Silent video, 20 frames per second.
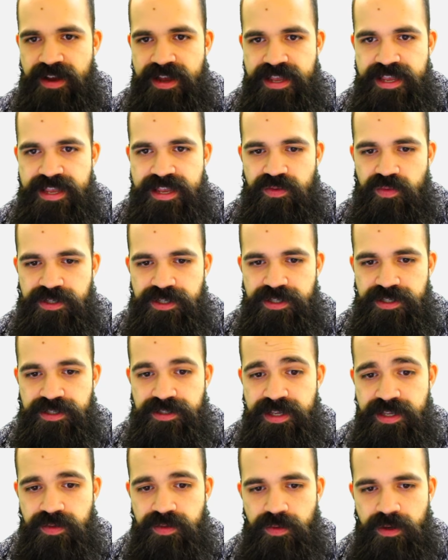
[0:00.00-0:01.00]
ETH, which is
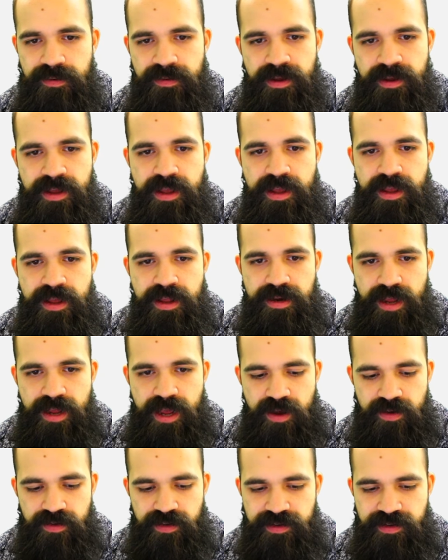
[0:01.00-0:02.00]
this one.
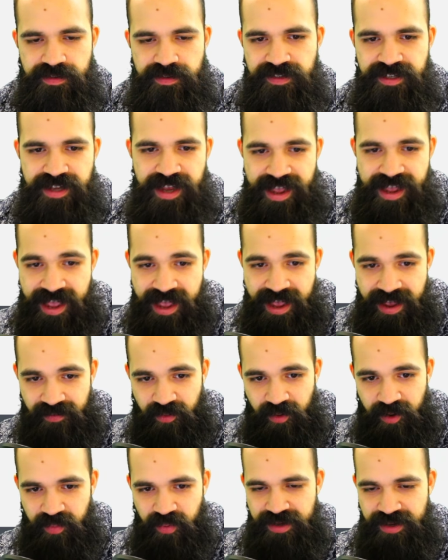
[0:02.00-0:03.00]
Now you can see I have
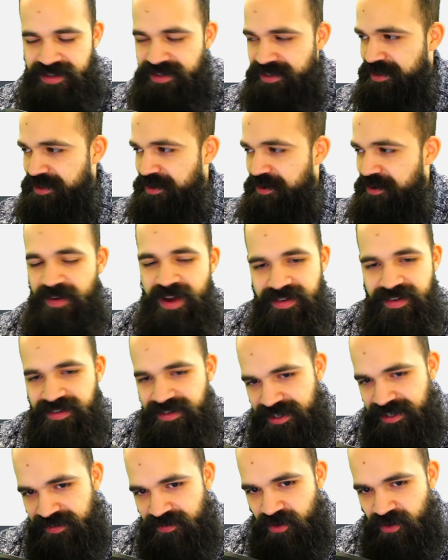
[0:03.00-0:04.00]
1.05 because I
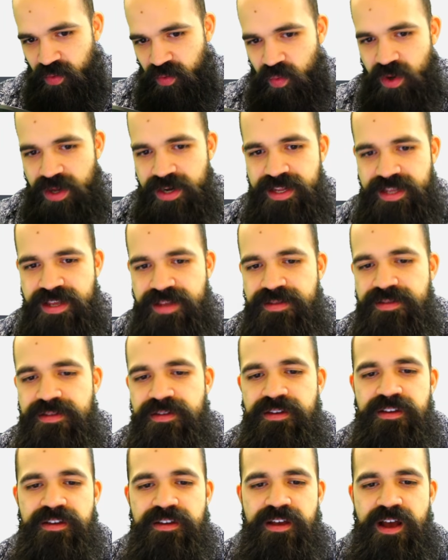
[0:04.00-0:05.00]
converted one ETH
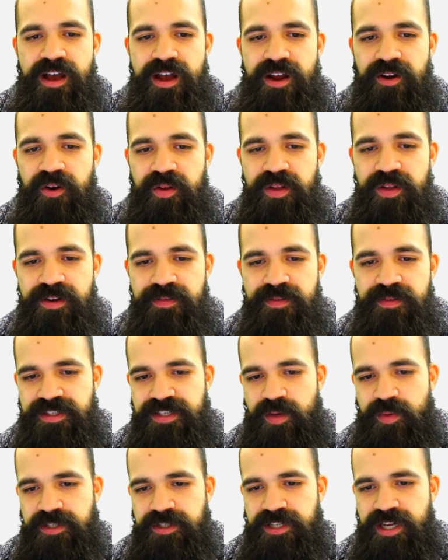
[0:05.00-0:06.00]
uh, earlier, and that's
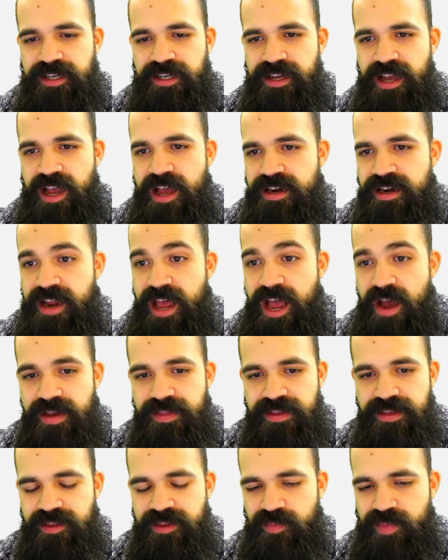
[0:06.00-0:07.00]
how much I got. Now I
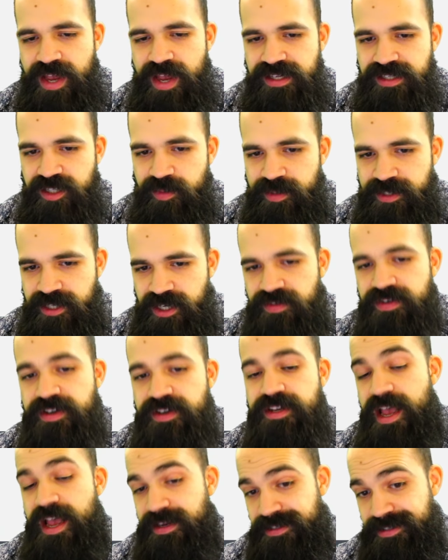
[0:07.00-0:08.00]
think the peg's a little bit different.
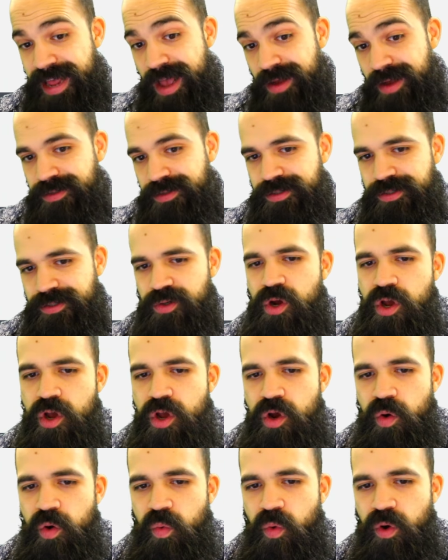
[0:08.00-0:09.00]
Yeah, it's down to
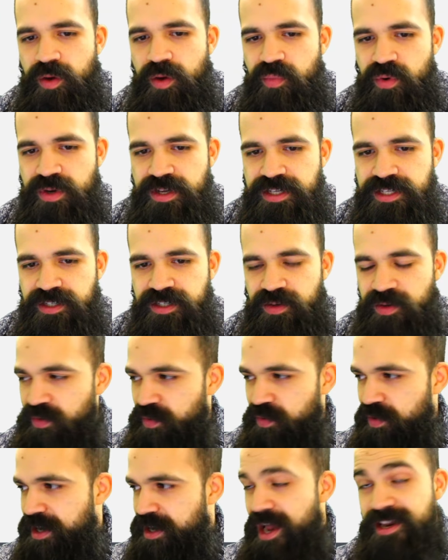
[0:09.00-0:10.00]

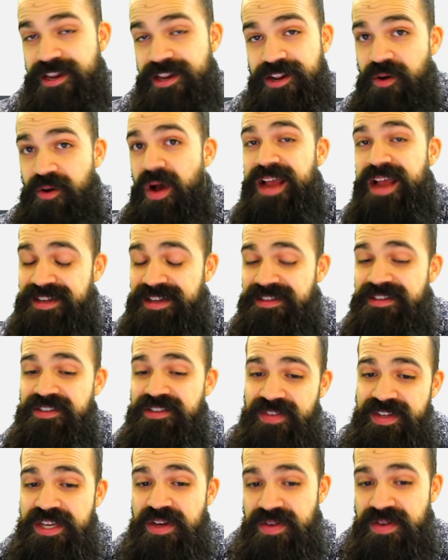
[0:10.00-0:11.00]
1.039. You know, I did this
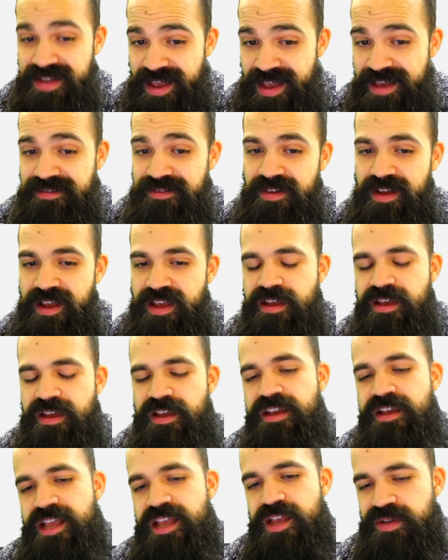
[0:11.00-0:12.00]
video yesterday.
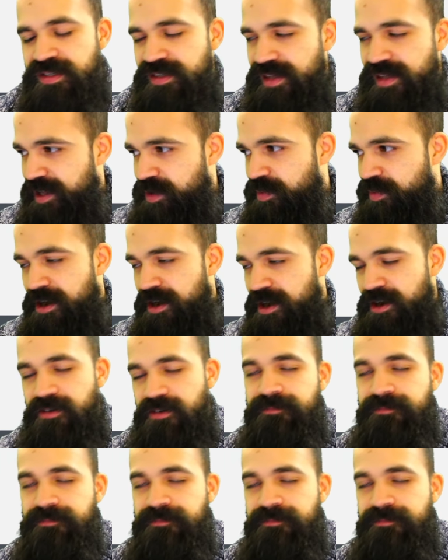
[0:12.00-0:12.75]
It was slightly better,